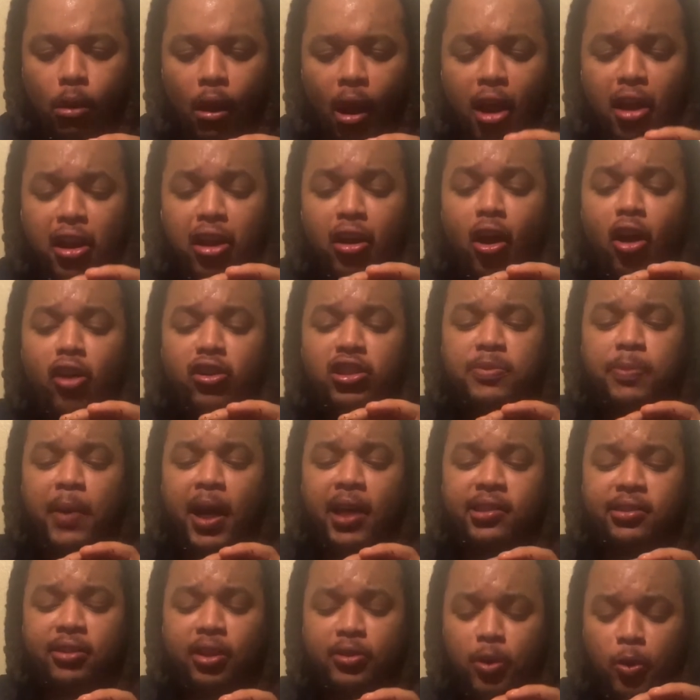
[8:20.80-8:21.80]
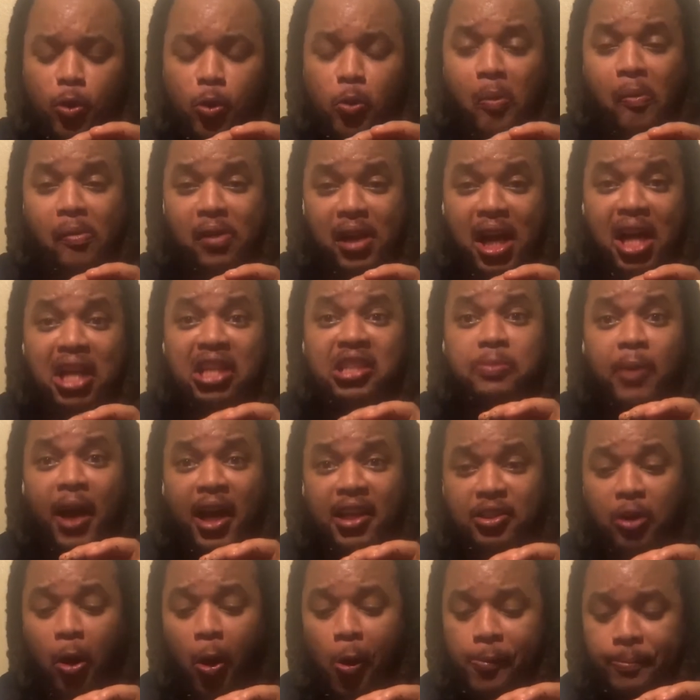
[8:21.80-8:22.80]
You get all spices on the, oh, yeah,
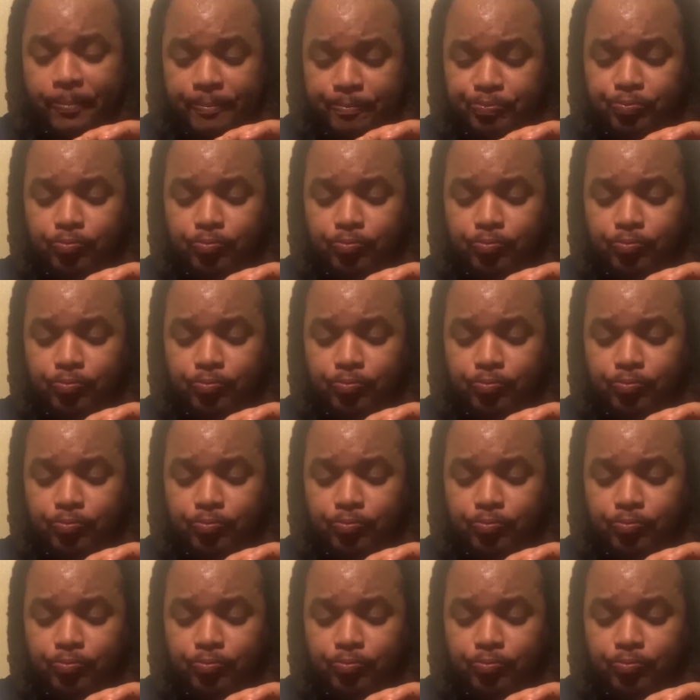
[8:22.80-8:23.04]
spice. Oh.